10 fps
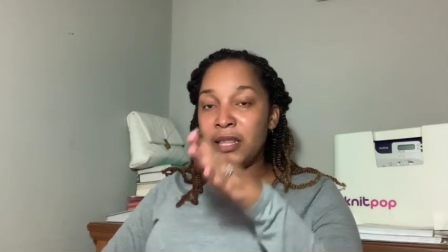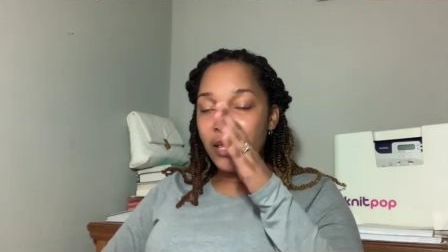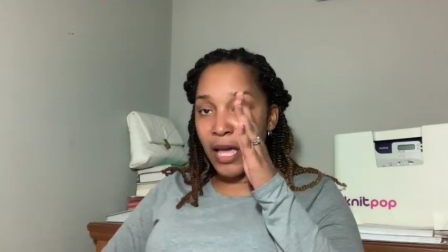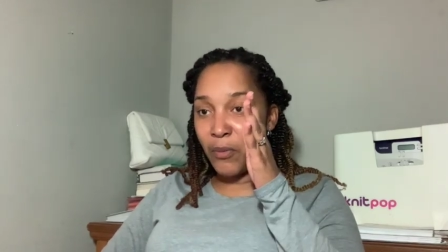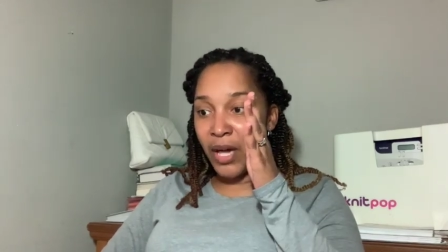
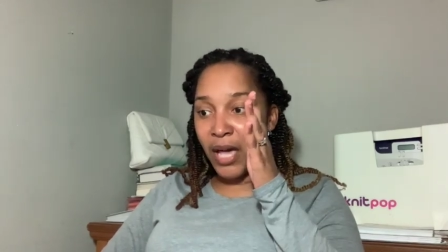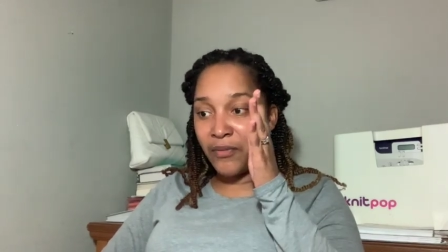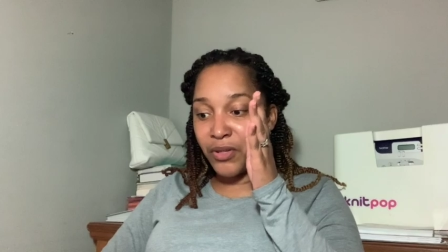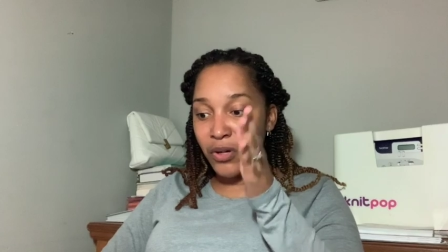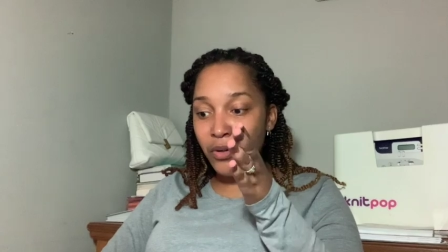They will have
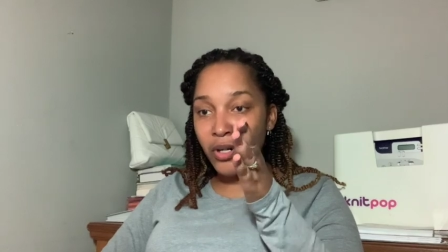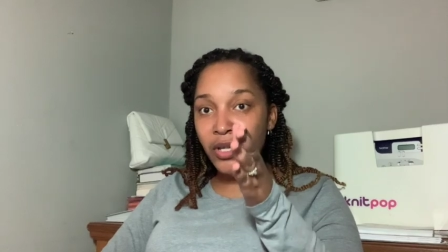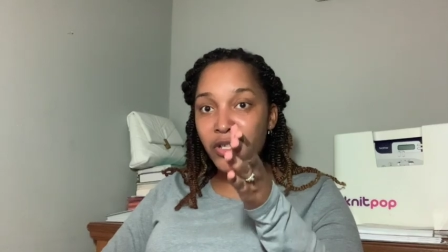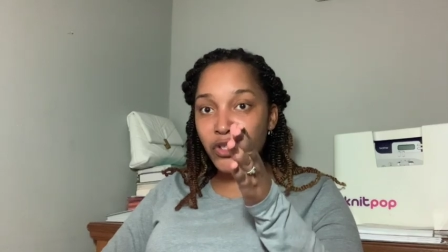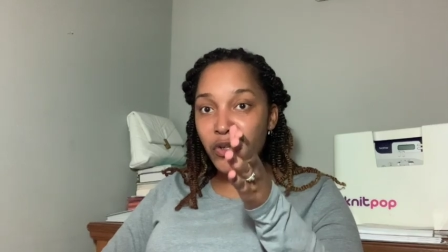no
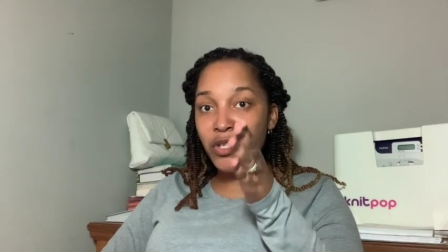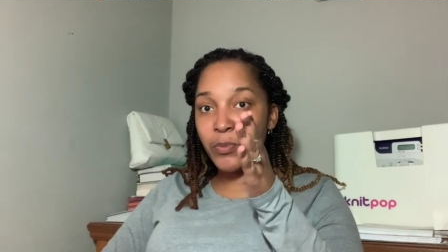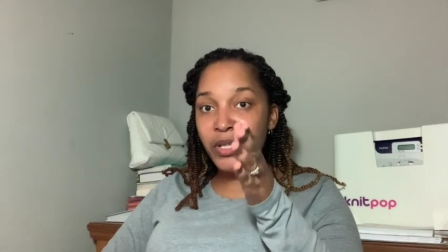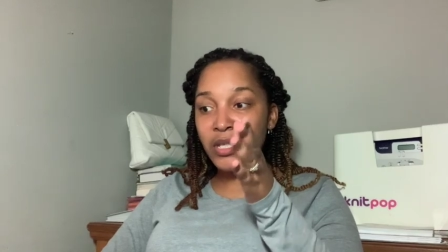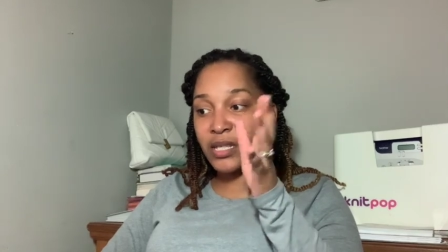other choice
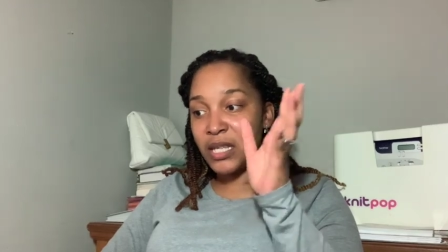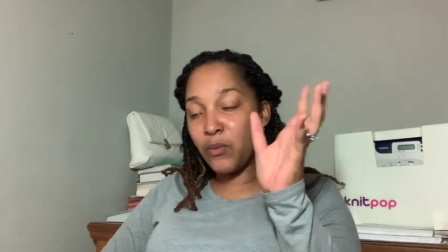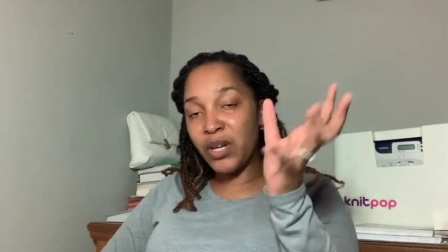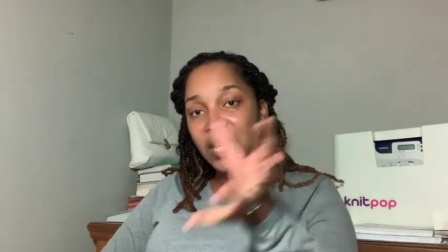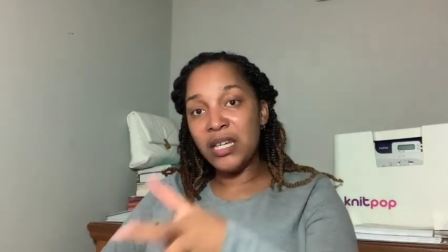but to see
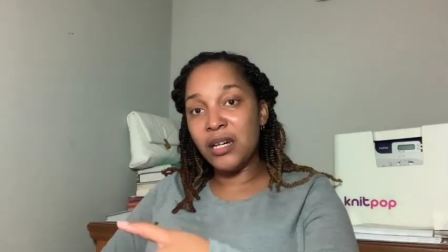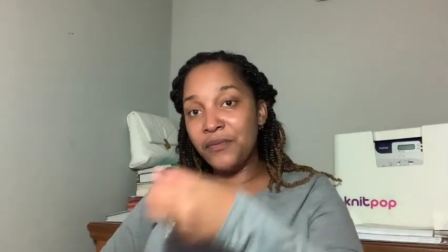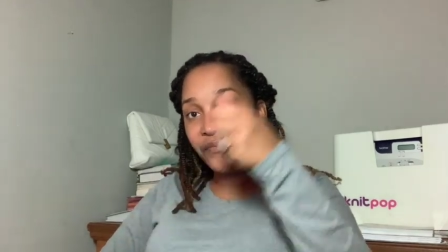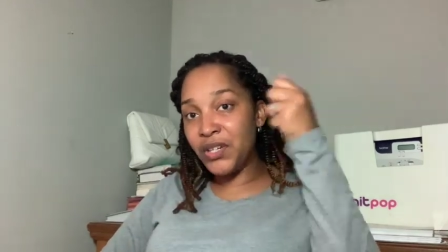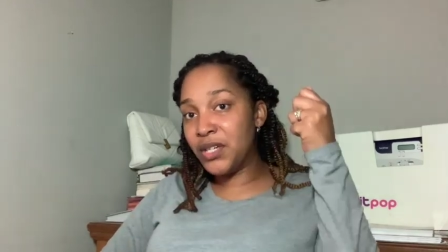when he
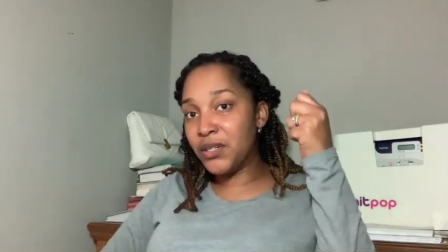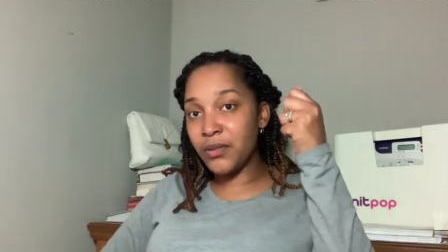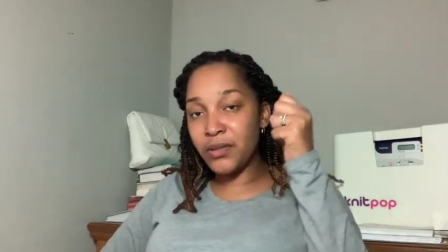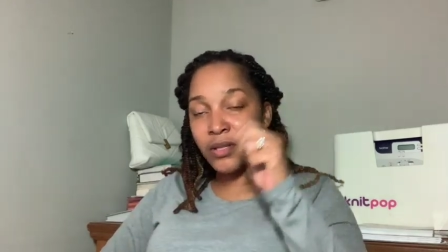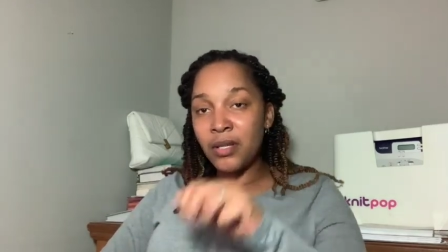
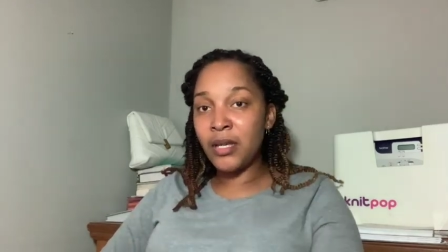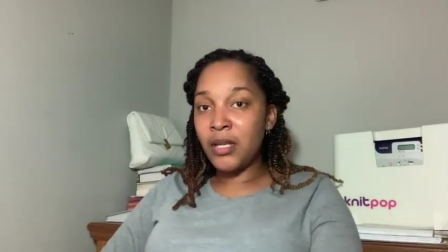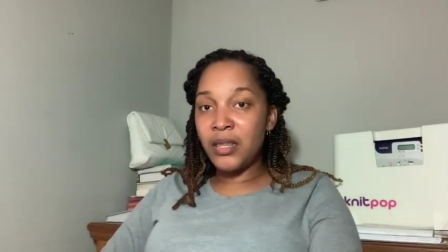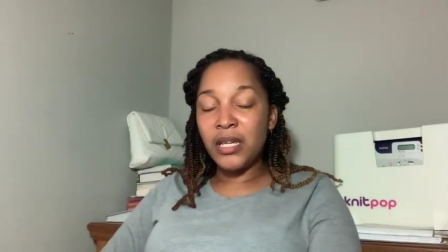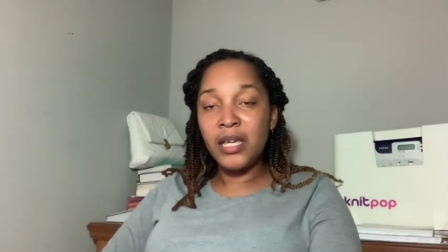unveils
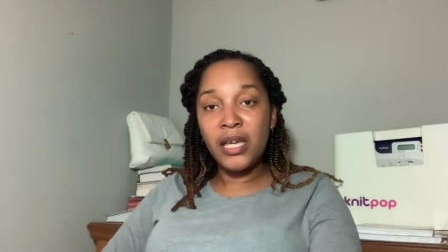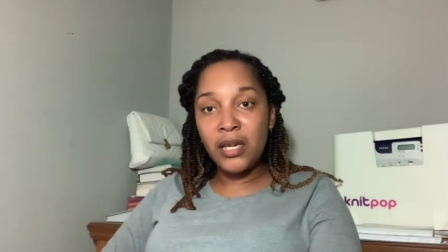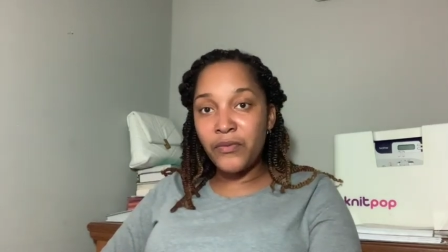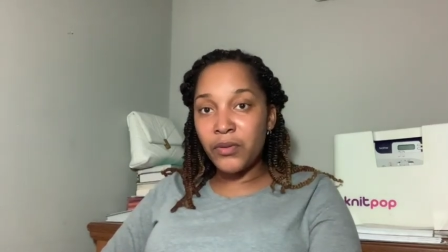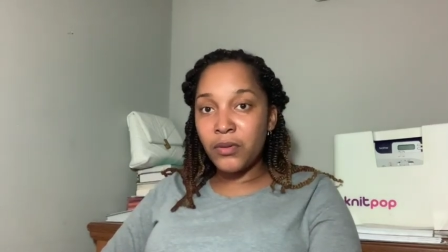the
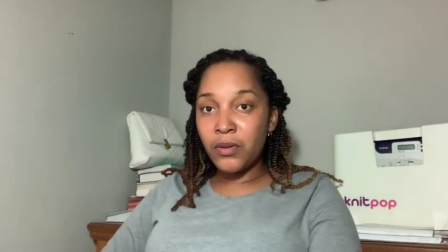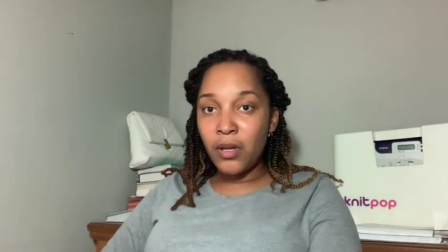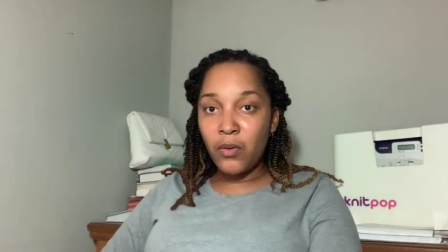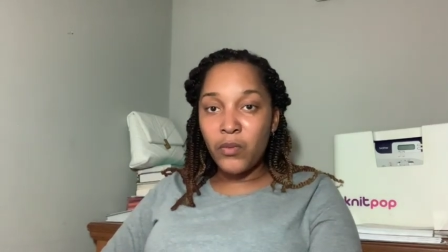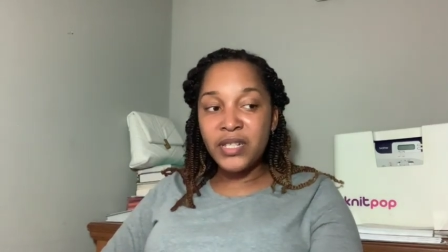evil,
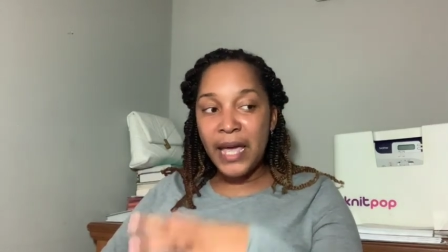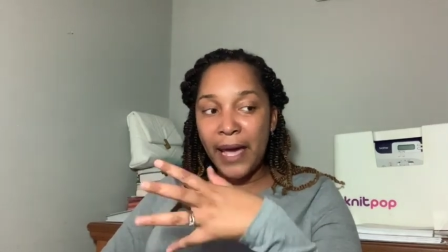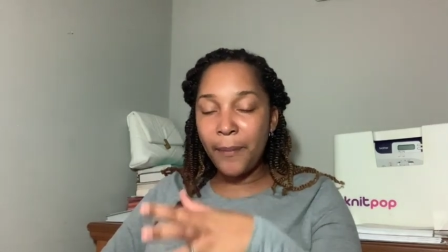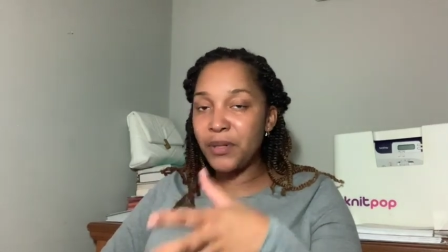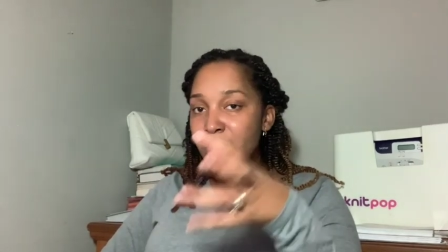what's
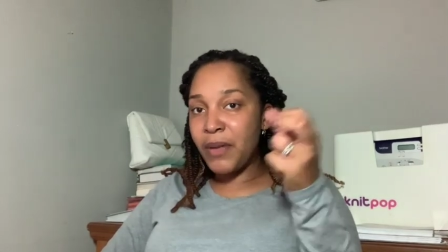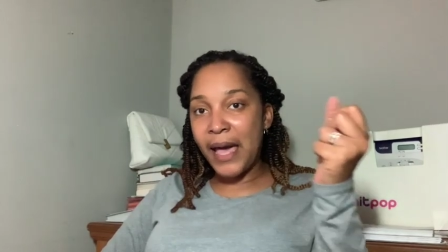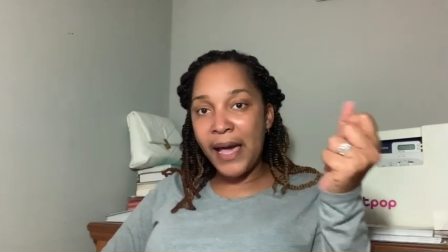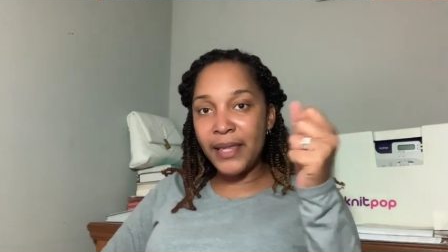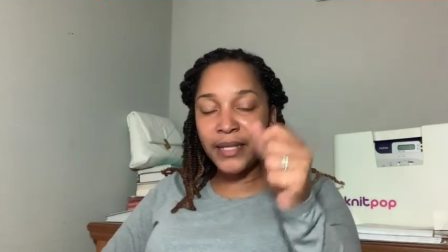happening
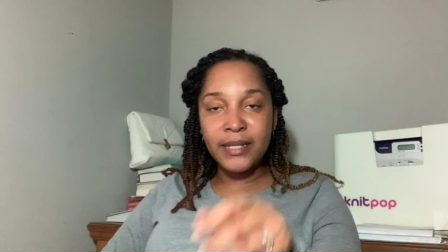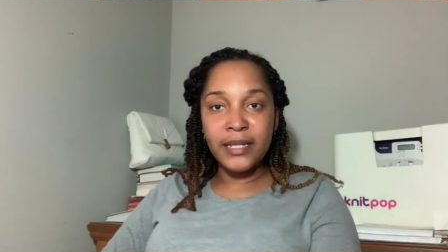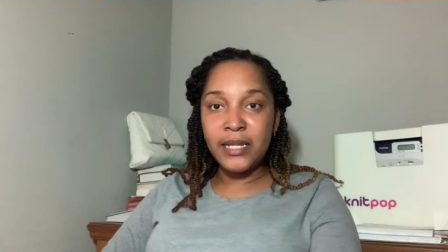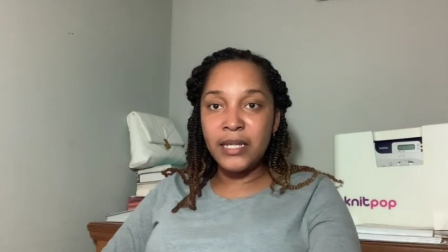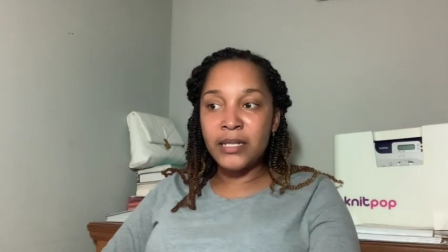behind the
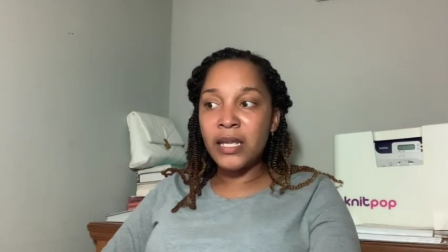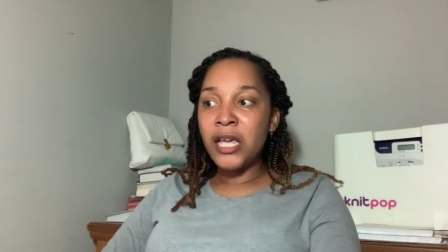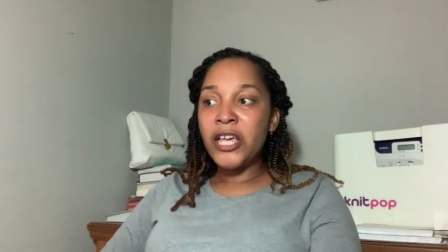scenes.